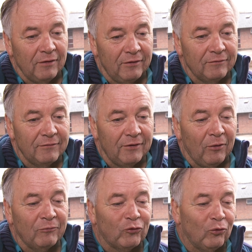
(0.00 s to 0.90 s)
and
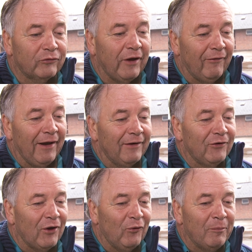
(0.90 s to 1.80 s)
I'm sure Terry had
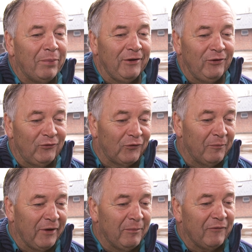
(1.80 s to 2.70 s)
his own opinions of
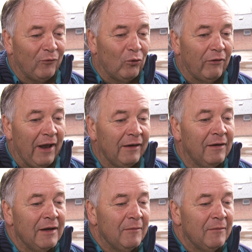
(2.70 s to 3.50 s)
me beforehand,